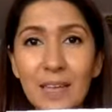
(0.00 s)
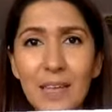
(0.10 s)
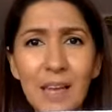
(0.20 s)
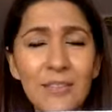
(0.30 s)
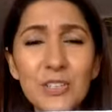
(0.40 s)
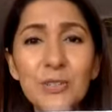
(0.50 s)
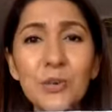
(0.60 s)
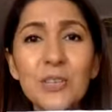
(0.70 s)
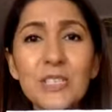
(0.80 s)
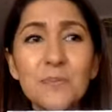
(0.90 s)
Haven't you
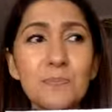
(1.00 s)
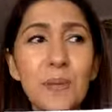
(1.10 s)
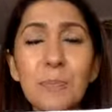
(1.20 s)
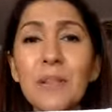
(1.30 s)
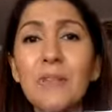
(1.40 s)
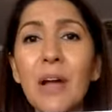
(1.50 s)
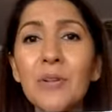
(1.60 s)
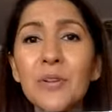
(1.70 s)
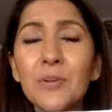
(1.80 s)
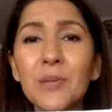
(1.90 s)
noticed people around
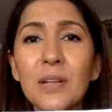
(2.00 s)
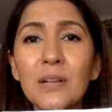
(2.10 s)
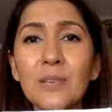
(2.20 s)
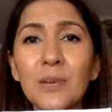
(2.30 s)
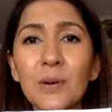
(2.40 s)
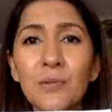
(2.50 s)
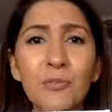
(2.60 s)
you, they'll, you know,